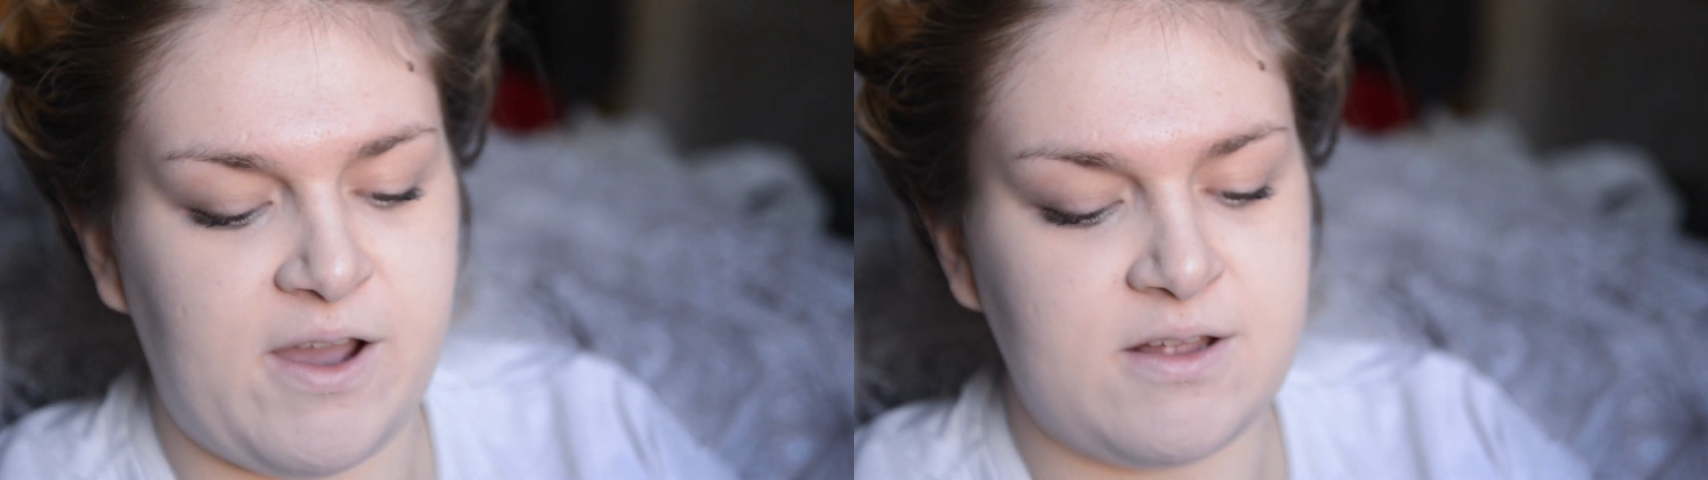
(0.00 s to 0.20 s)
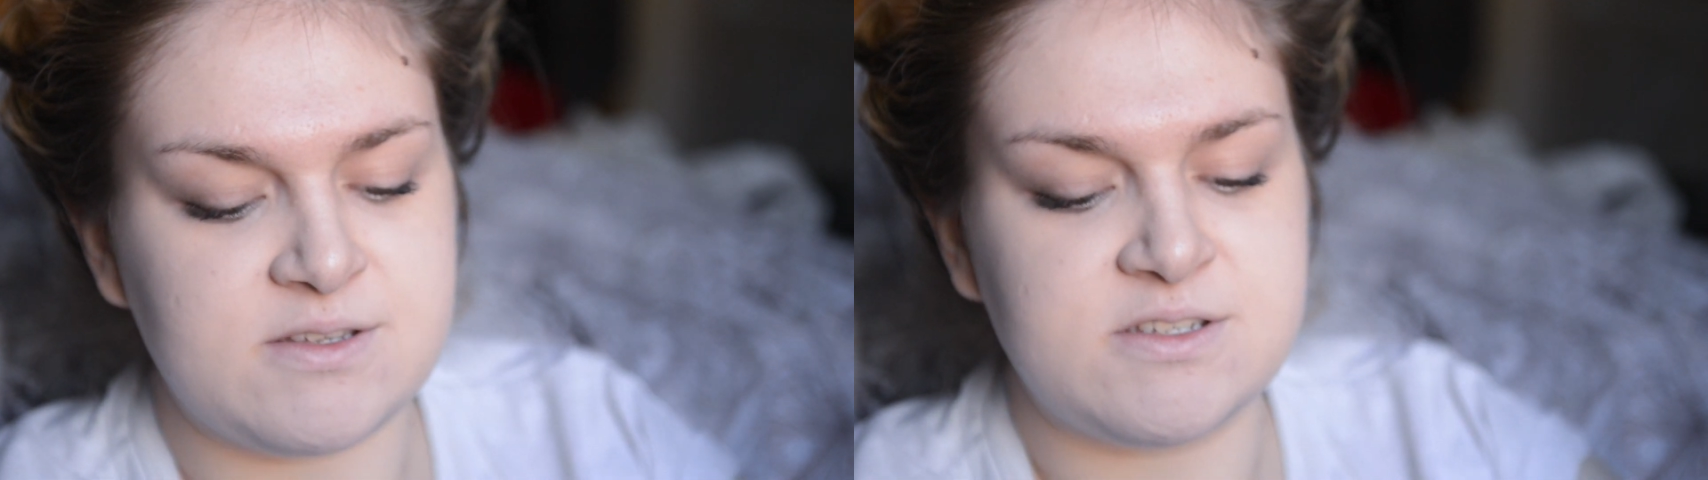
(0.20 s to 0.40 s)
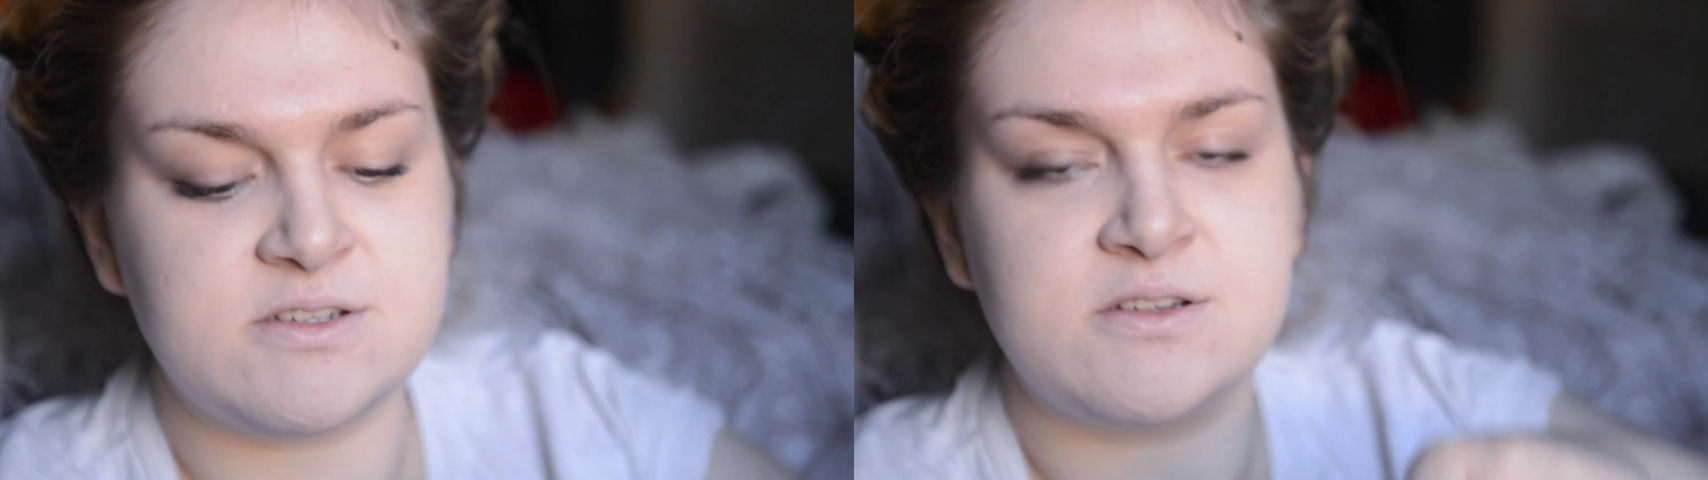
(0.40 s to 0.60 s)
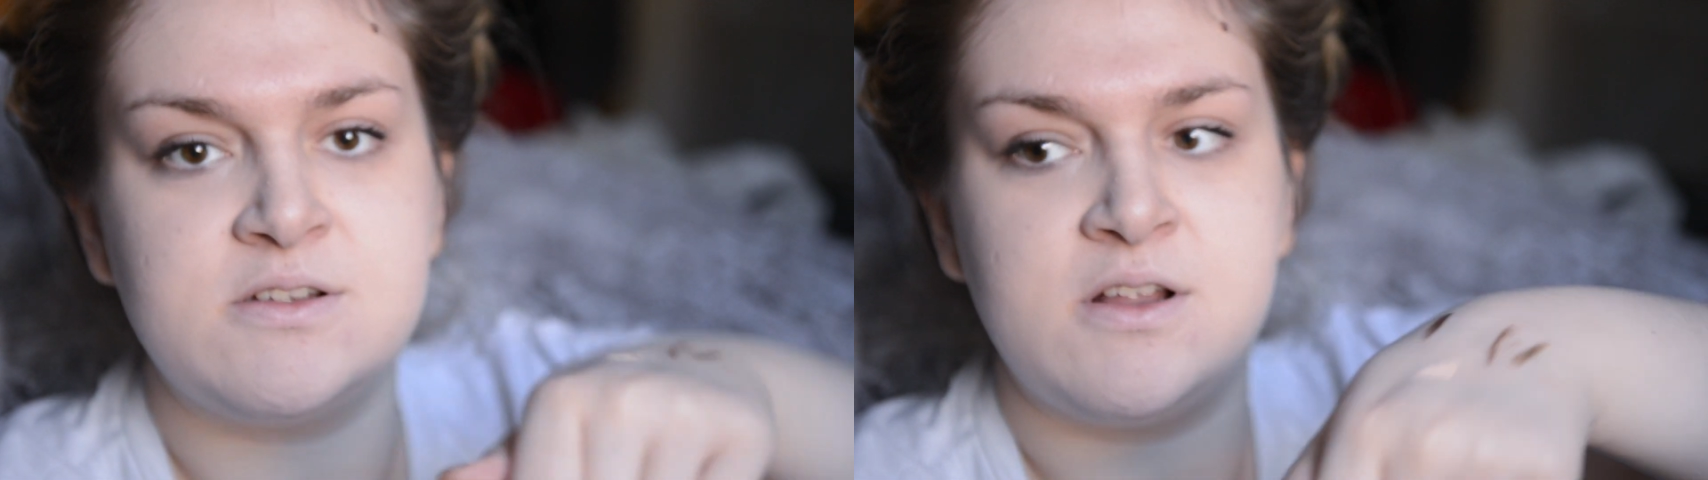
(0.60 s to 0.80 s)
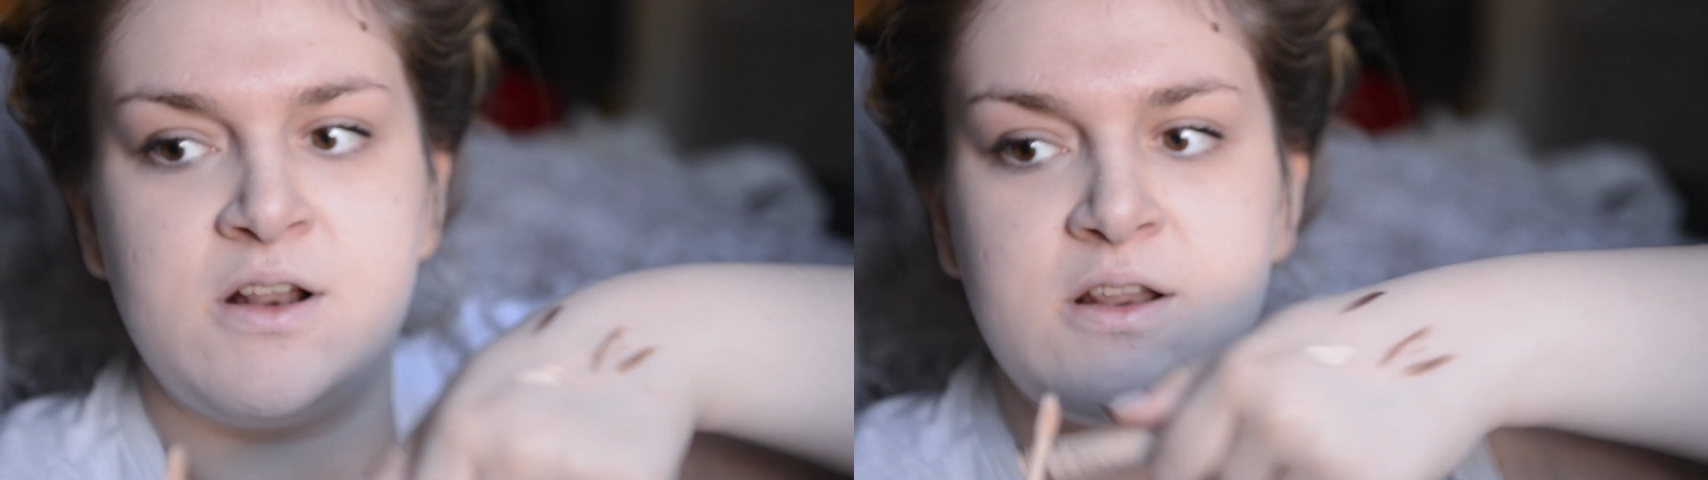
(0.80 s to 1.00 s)
hand.
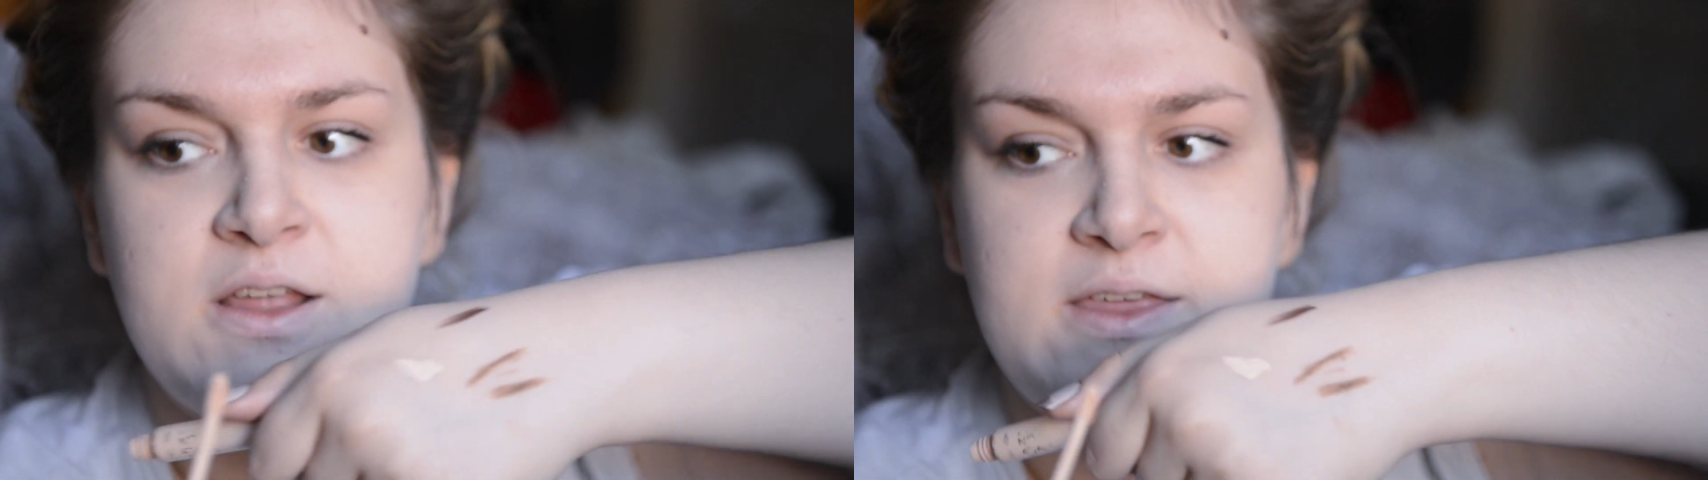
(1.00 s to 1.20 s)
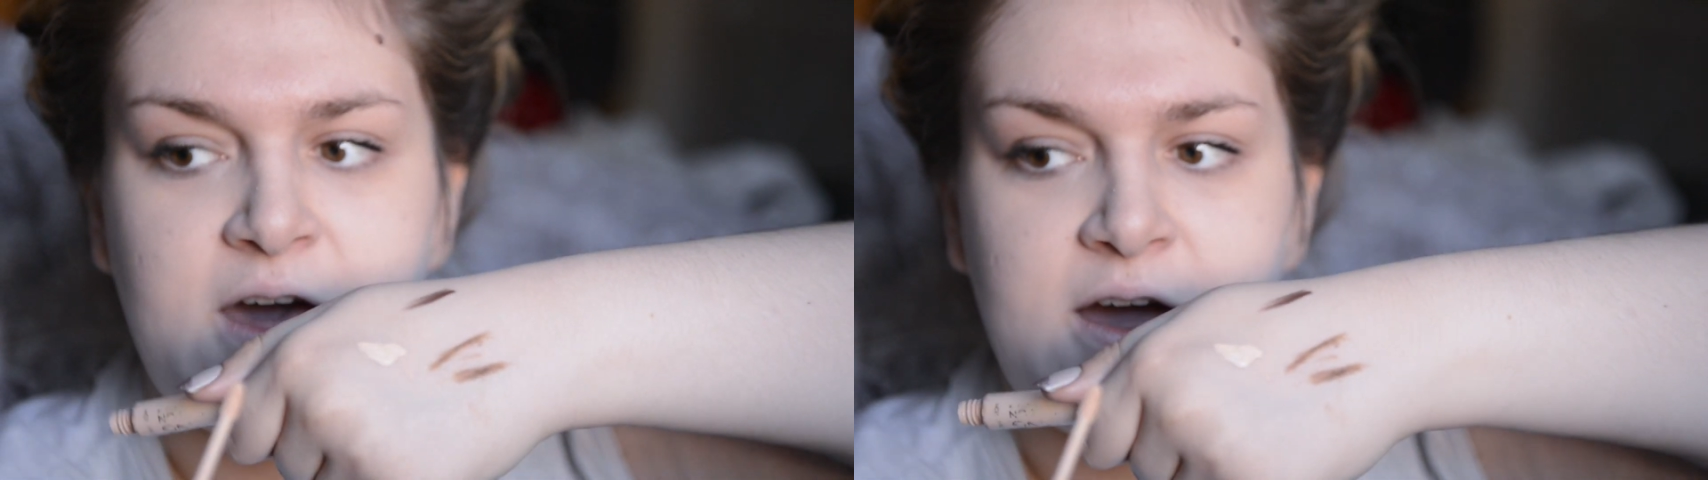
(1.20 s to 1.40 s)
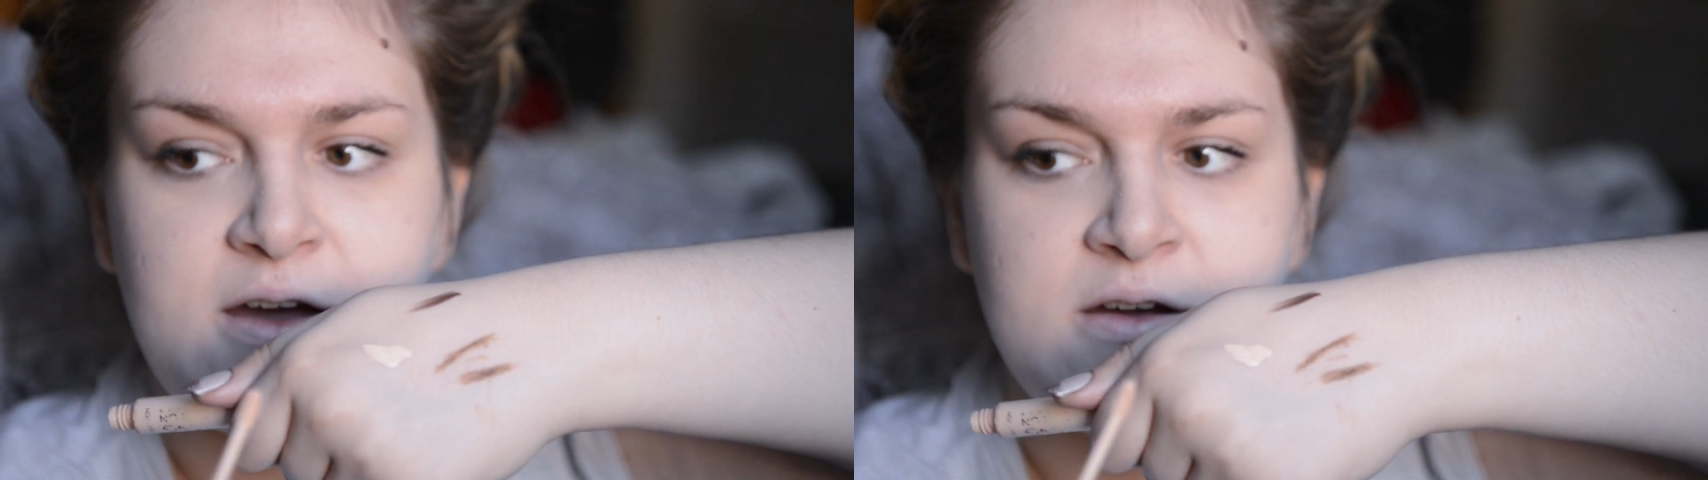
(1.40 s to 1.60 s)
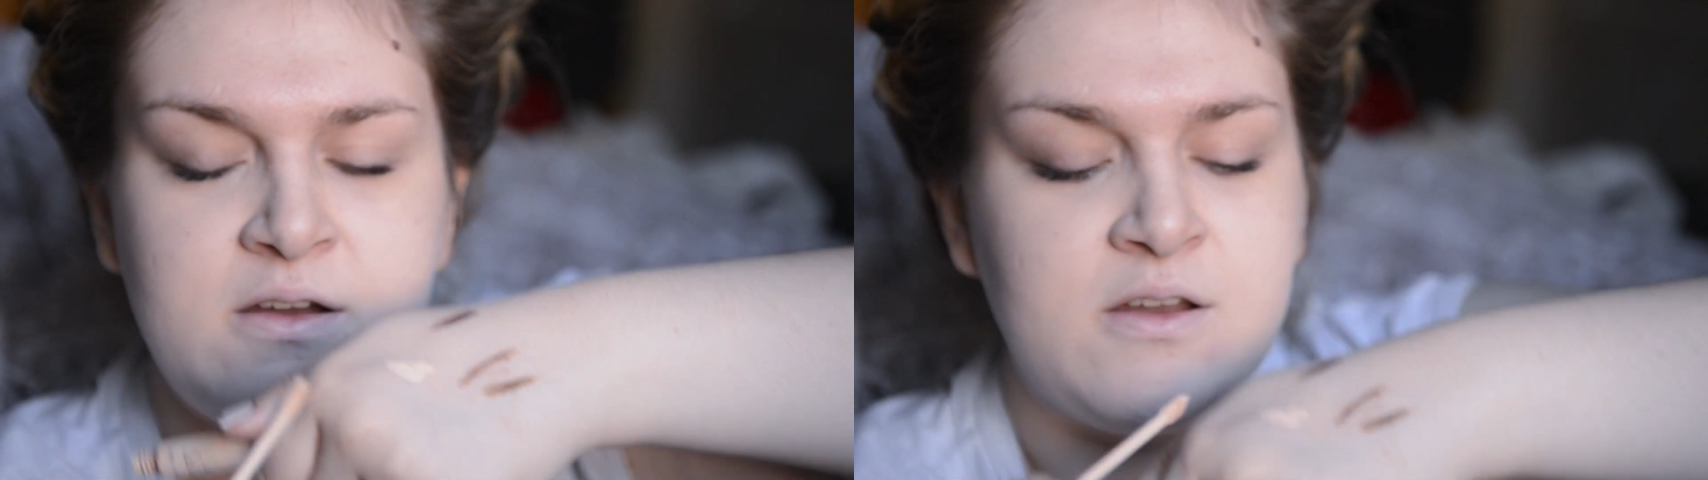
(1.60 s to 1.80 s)
Like that.